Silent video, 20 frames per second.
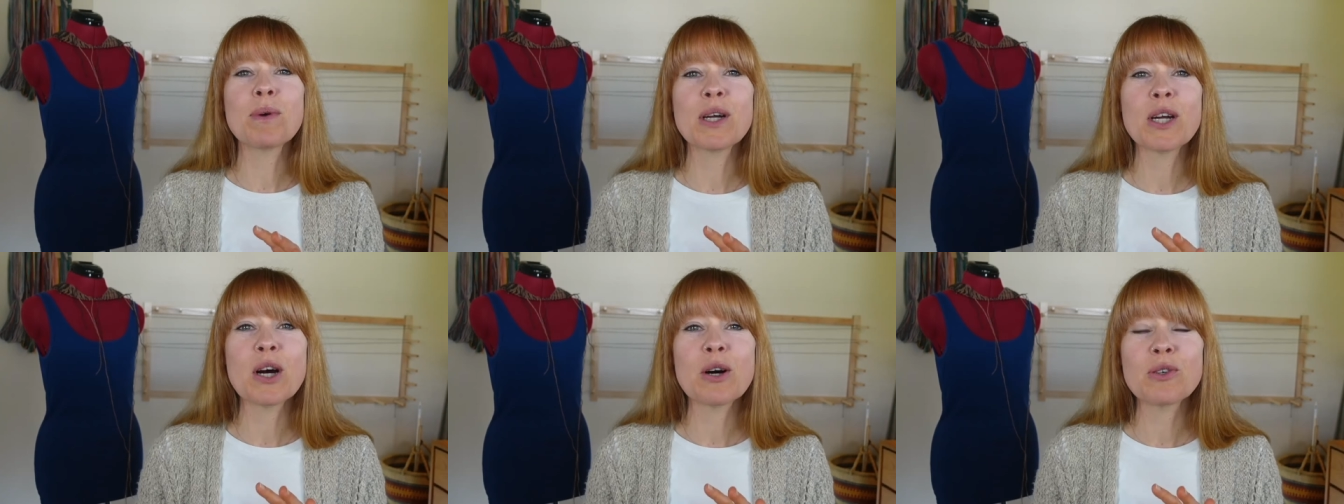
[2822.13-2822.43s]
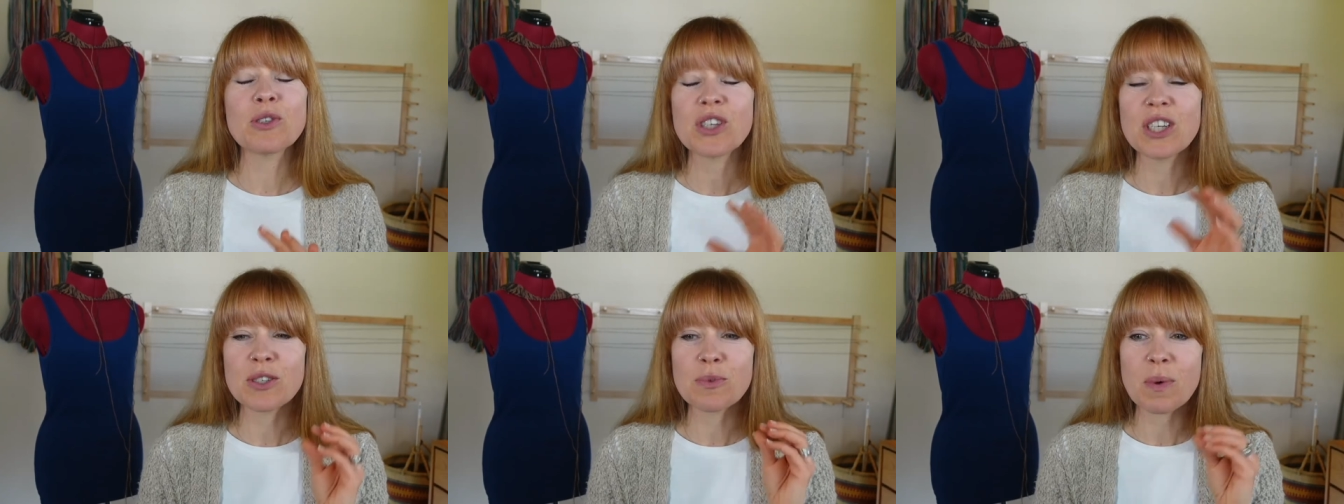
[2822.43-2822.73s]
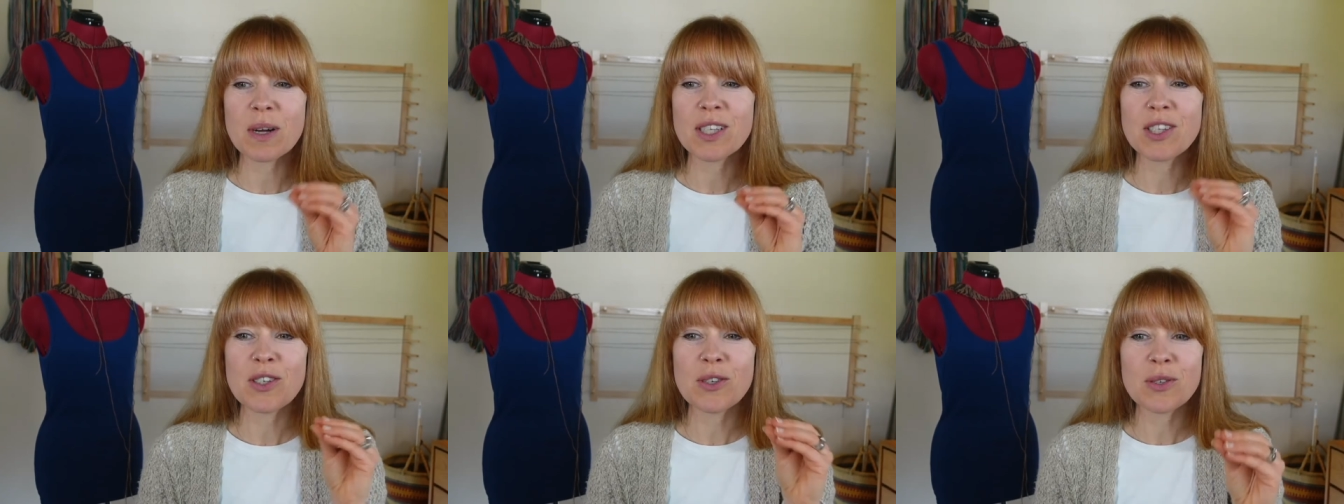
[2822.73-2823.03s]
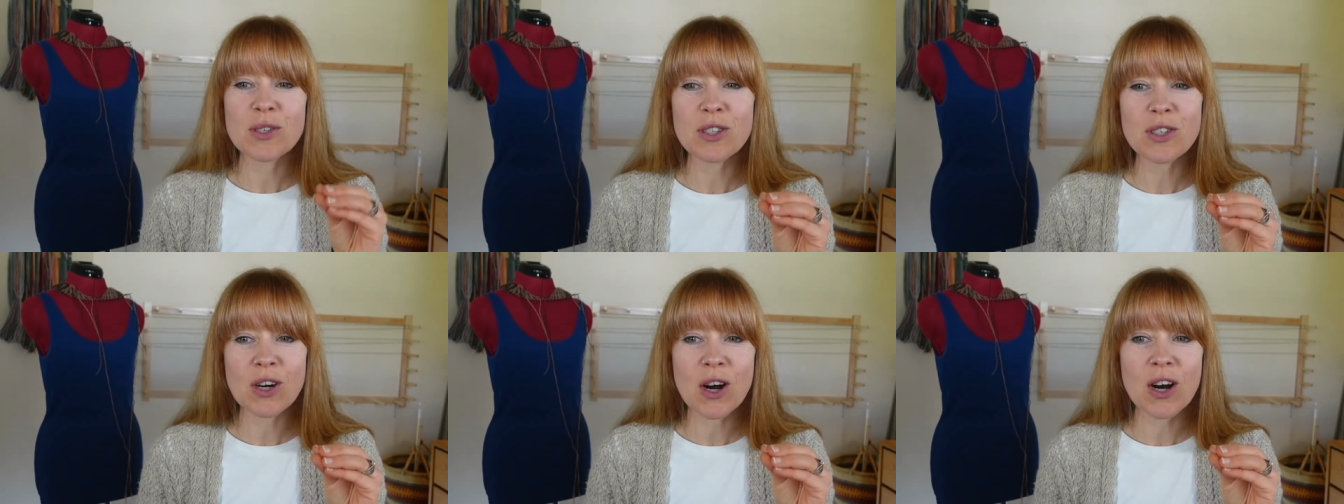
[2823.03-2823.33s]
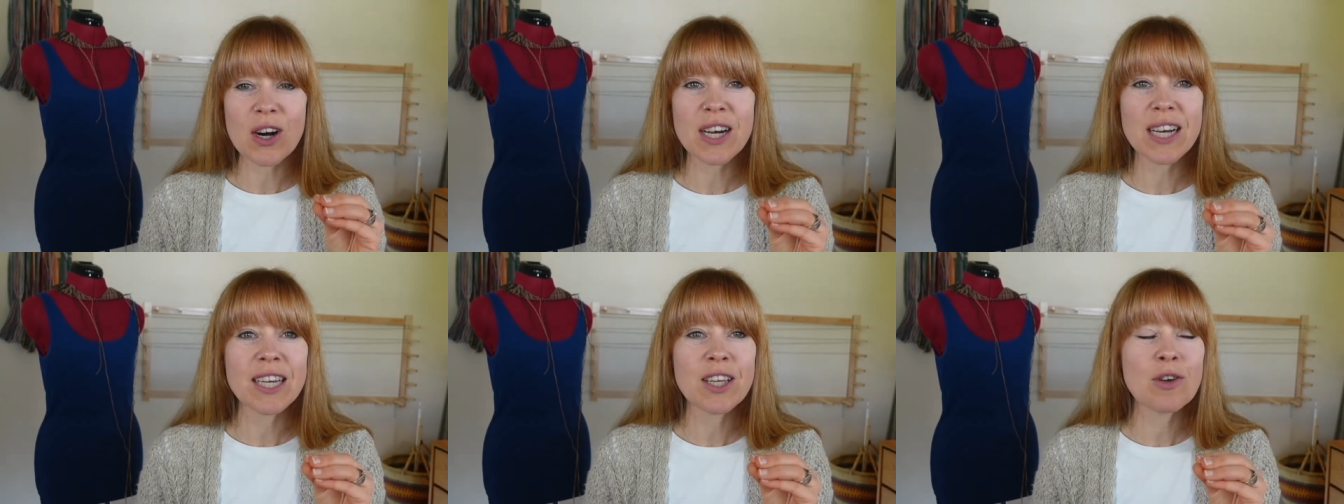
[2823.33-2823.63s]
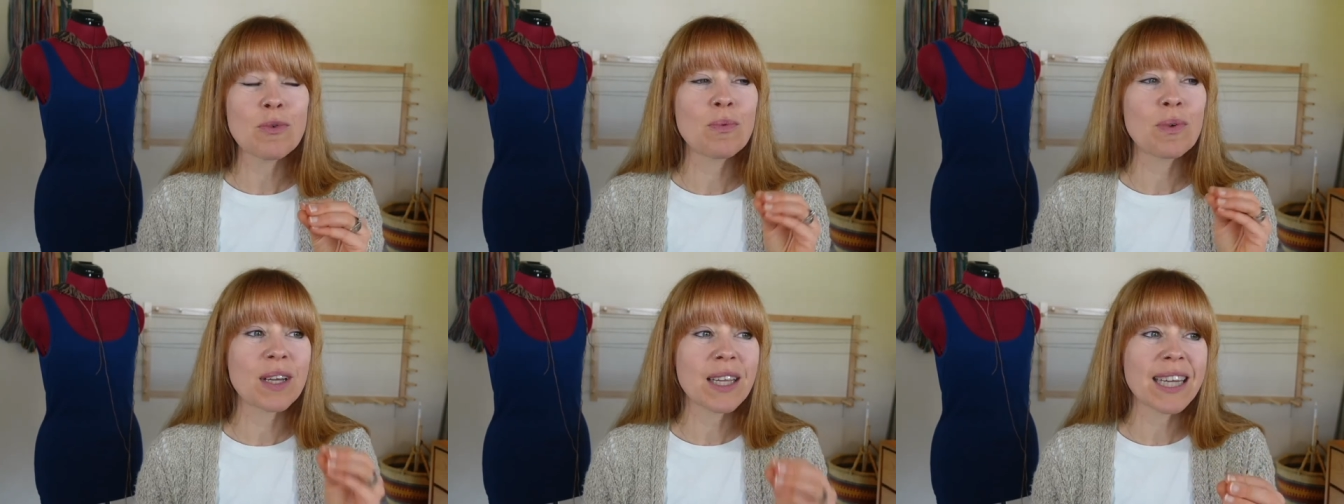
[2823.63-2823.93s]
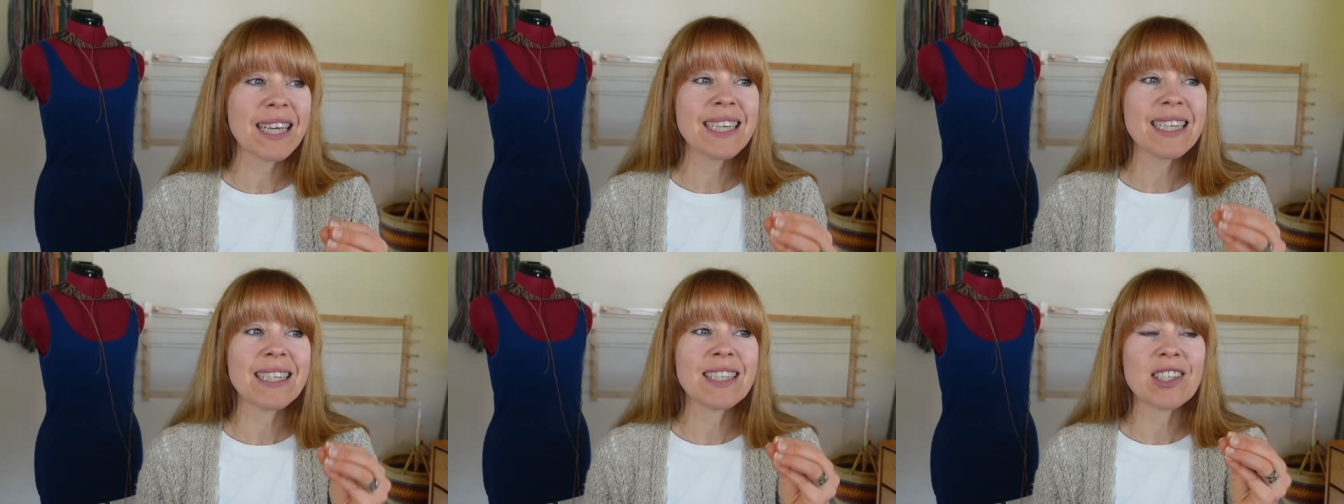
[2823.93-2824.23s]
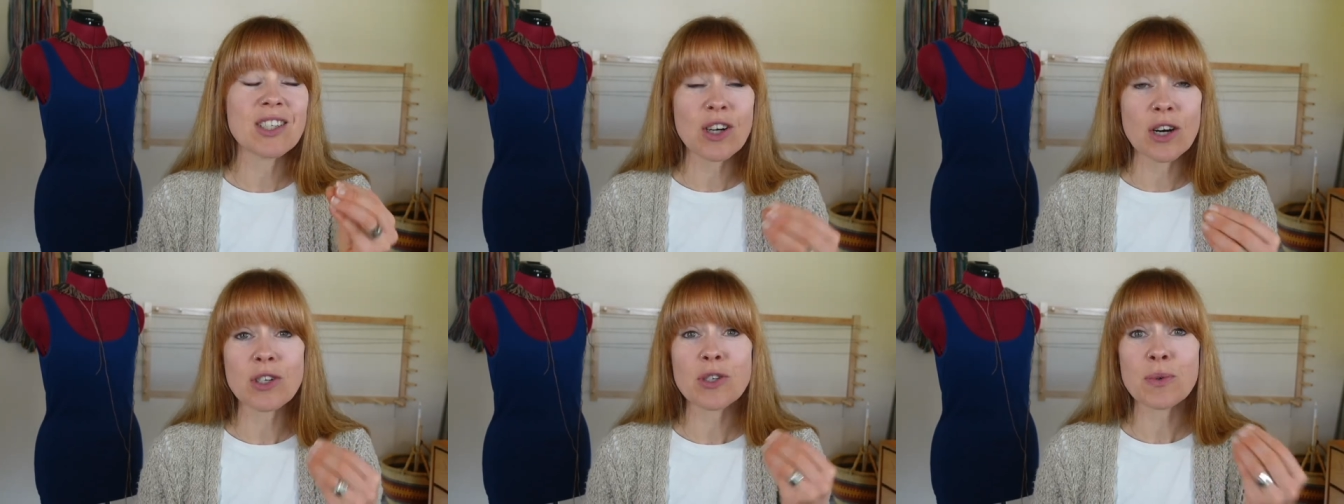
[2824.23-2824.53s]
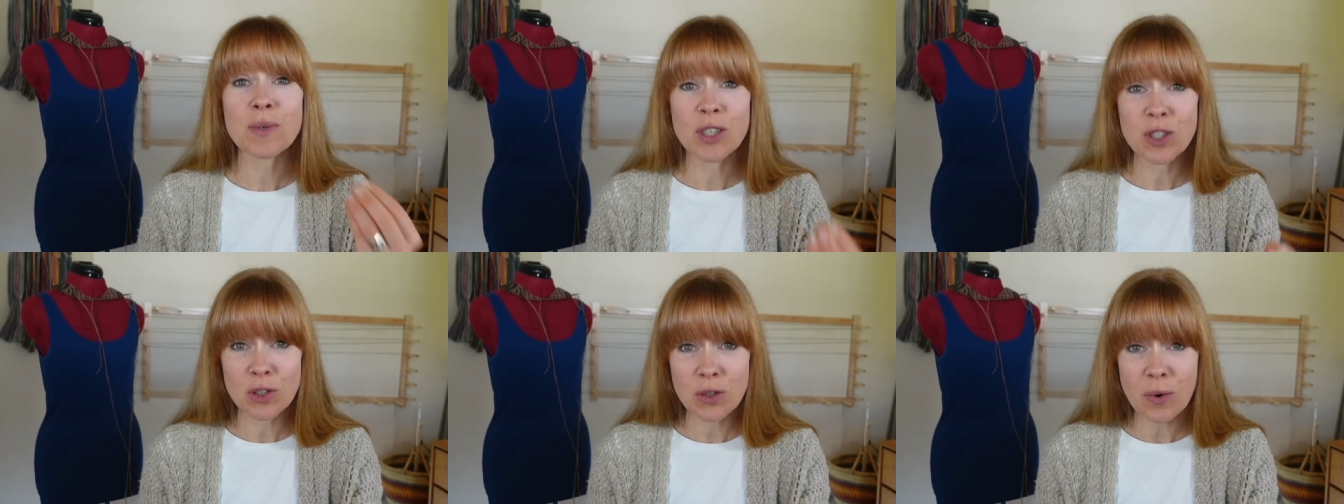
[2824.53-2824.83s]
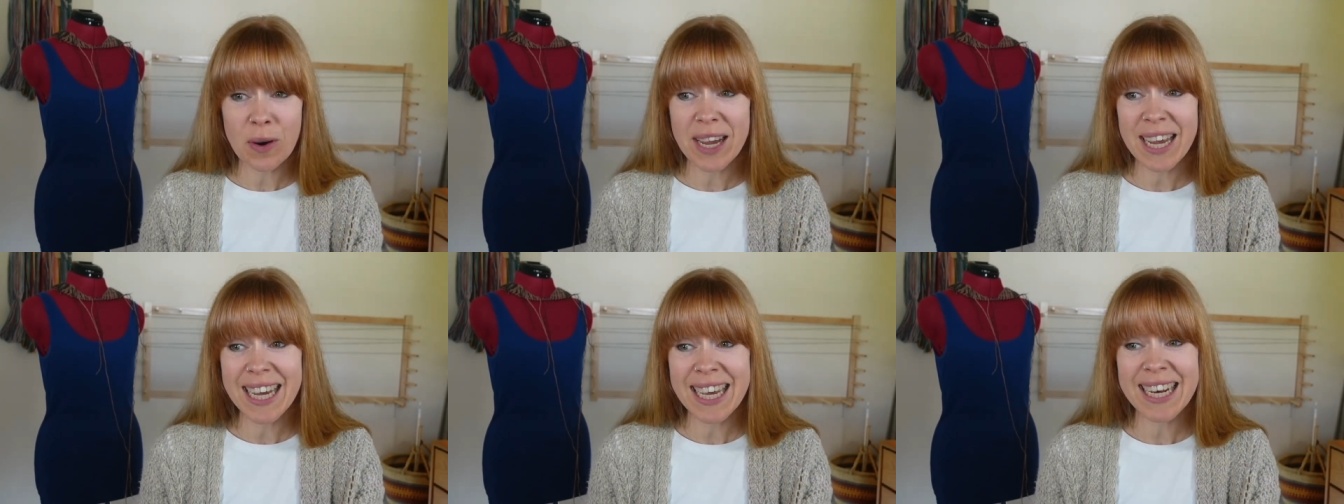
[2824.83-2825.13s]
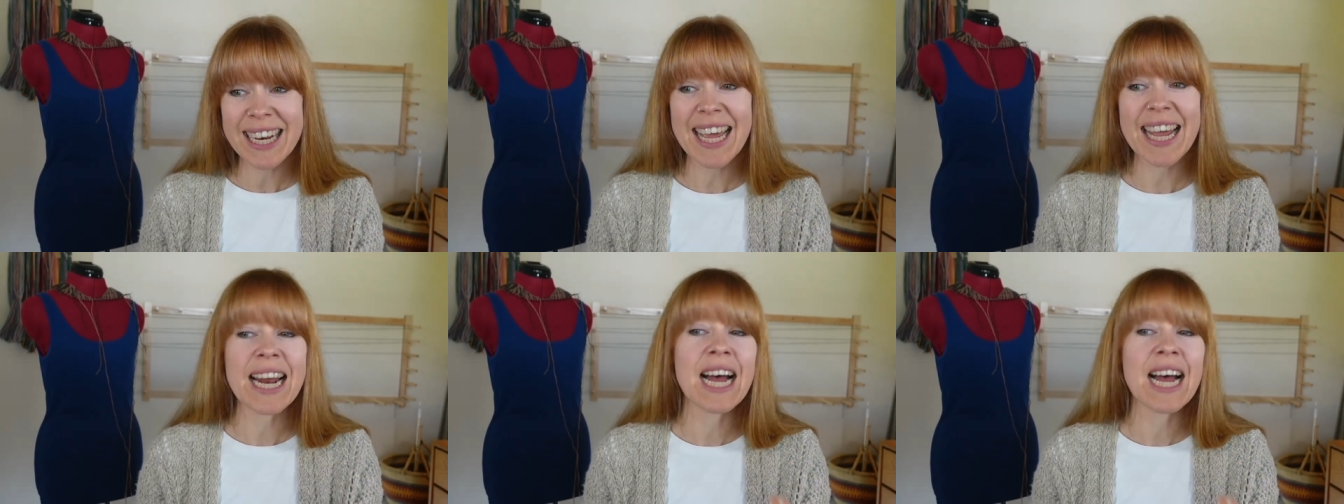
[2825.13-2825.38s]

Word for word: with brioche is once you start, you really start to enjoy it.